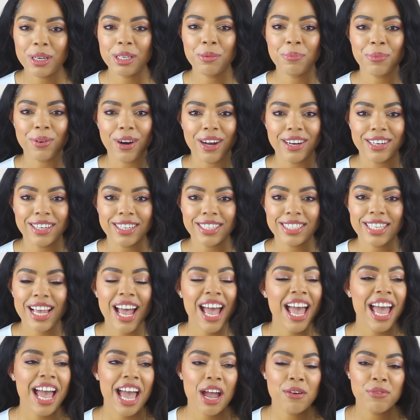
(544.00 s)
many products,
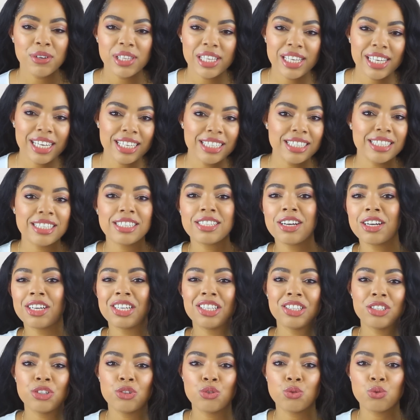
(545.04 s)
everything gets stuck
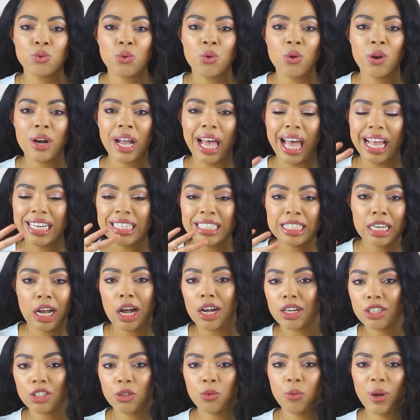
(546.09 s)
in the drawer and
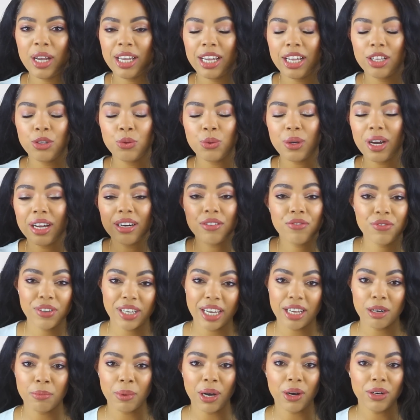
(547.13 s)
tucked away, and you kind of
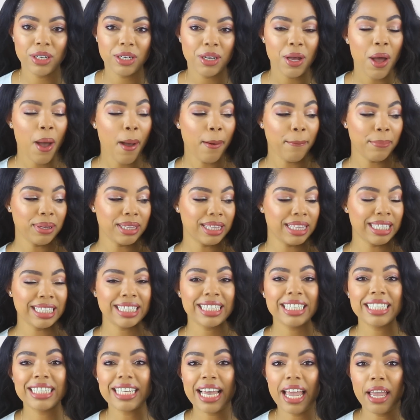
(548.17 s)
forget about it. But
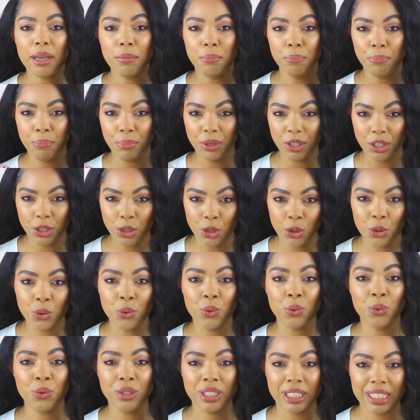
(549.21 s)
this is a
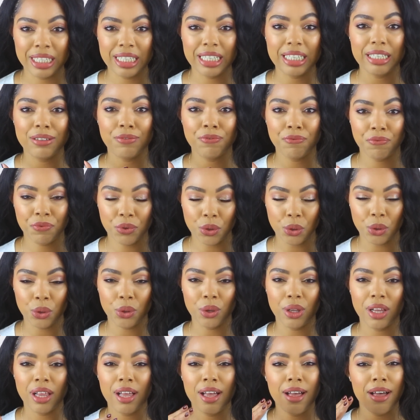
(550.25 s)

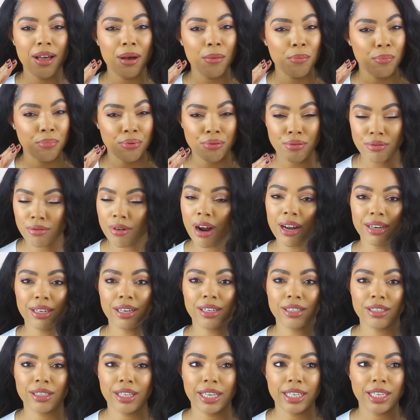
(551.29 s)
beautiful
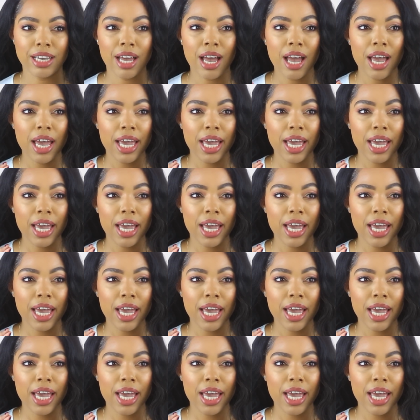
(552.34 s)
product. Like,